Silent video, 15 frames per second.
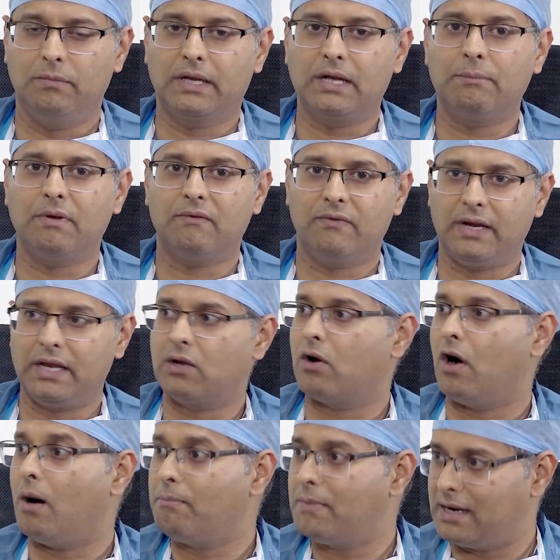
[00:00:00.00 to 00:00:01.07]
become a very
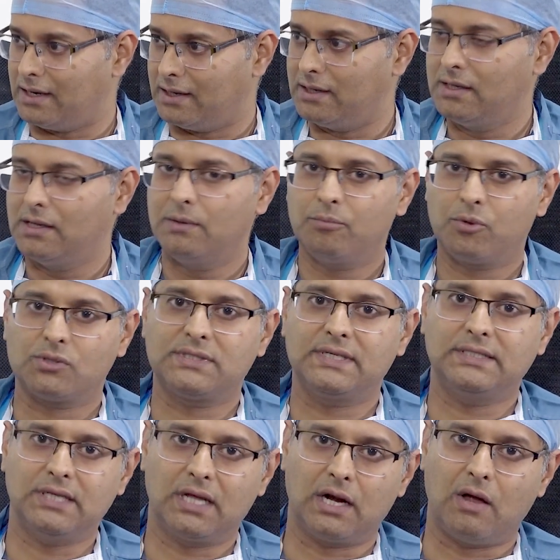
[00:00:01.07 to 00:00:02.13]
common
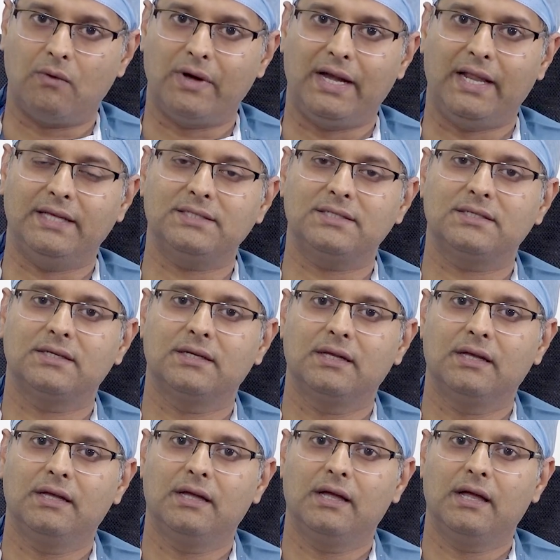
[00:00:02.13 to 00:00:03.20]
procedure nowadays,
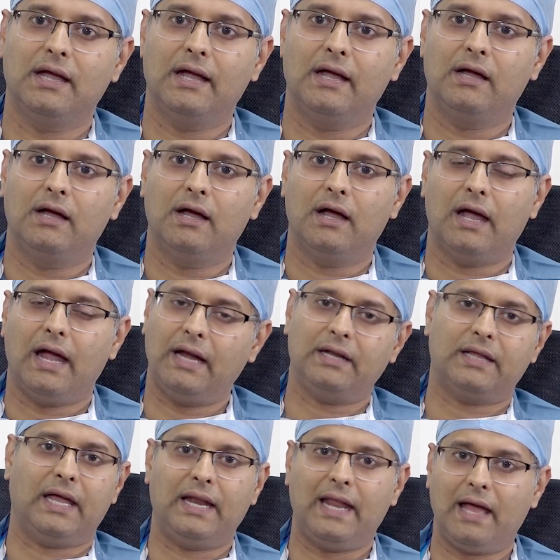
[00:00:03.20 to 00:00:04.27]

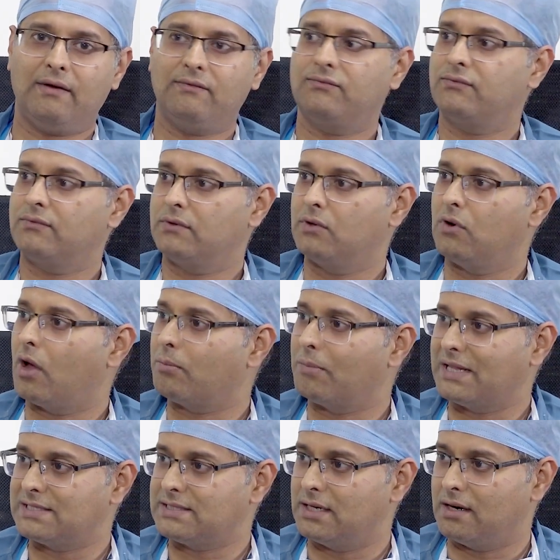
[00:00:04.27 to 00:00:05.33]
and can have
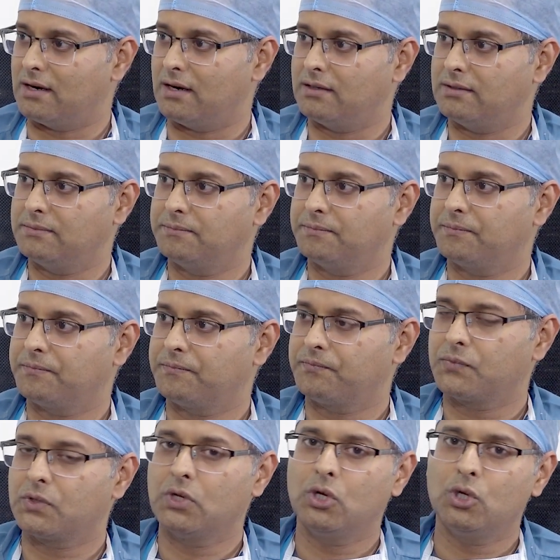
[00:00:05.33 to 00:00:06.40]
normal children.
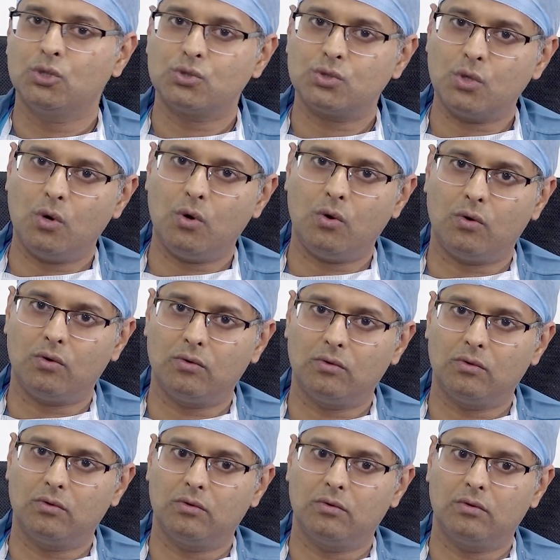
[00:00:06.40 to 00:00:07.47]

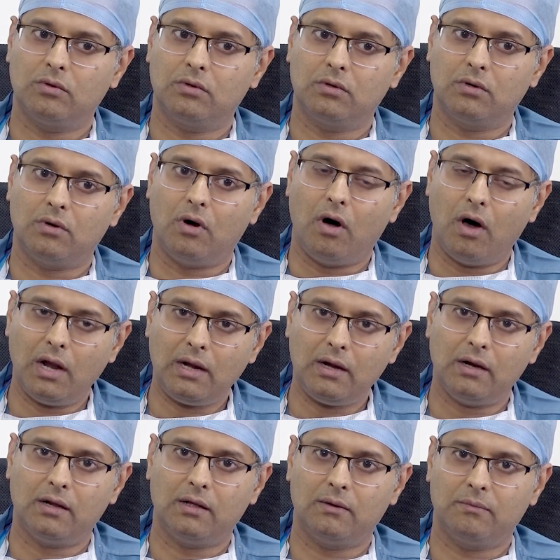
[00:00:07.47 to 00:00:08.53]
So
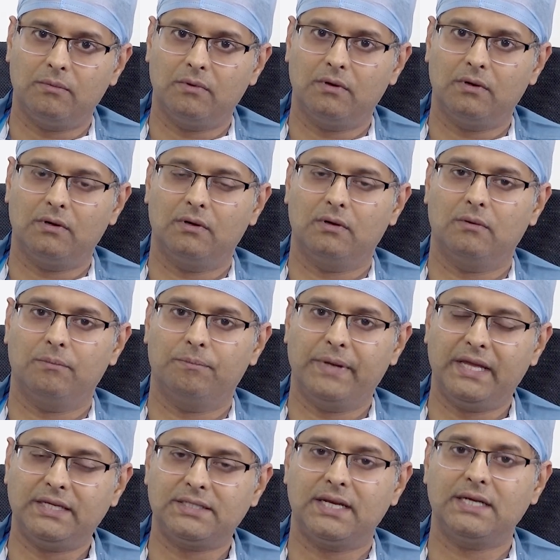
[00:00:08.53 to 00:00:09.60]
all
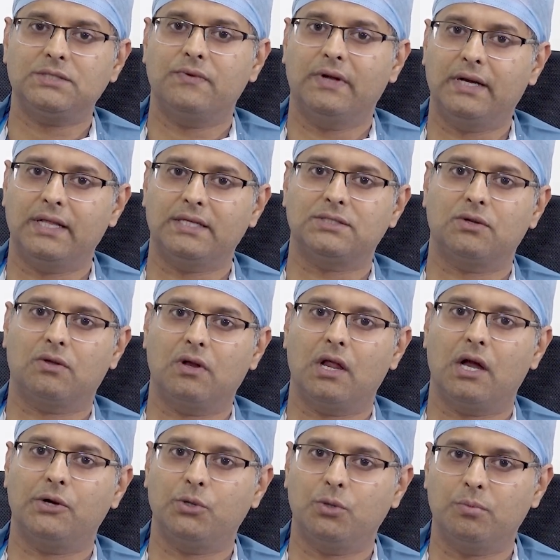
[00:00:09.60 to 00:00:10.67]
patients with
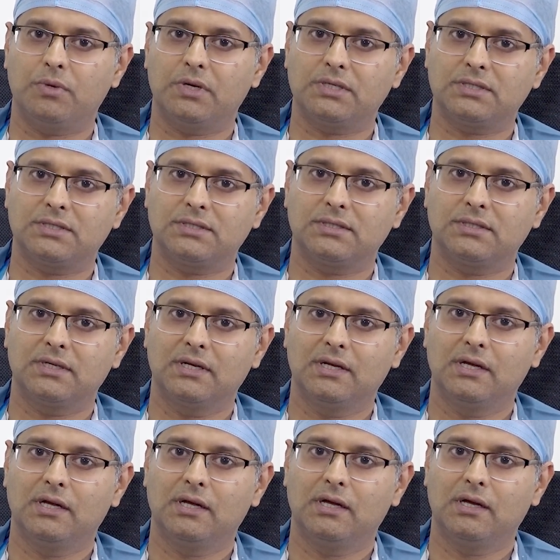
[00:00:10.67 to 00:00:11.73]
testicular tumors
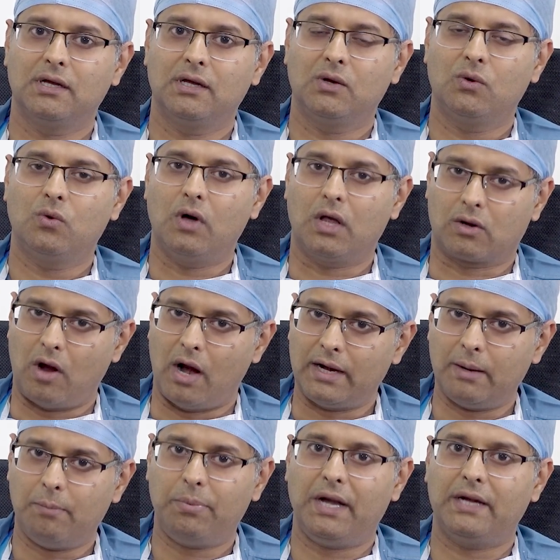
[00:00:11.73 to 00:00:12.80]
who are
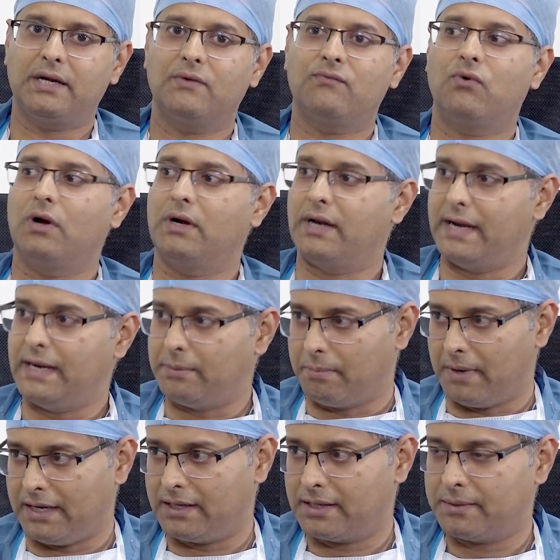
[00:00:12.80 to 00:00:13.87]
contemplated for
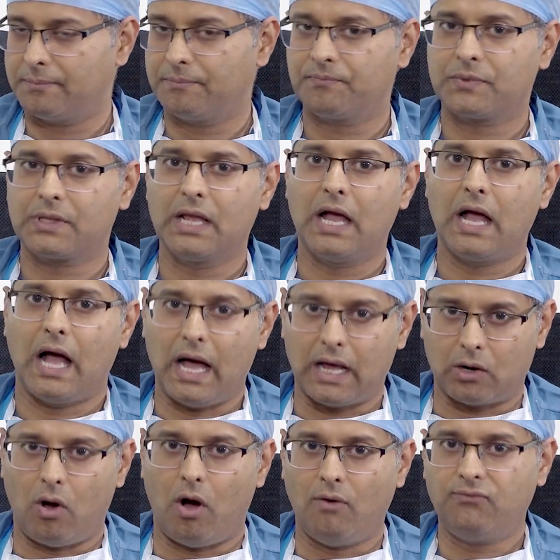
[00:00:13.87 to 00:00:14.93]
treatment
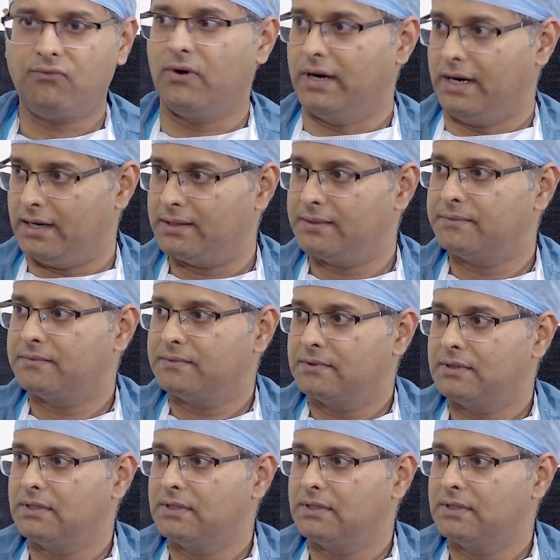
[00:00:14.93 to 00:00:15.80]
are offered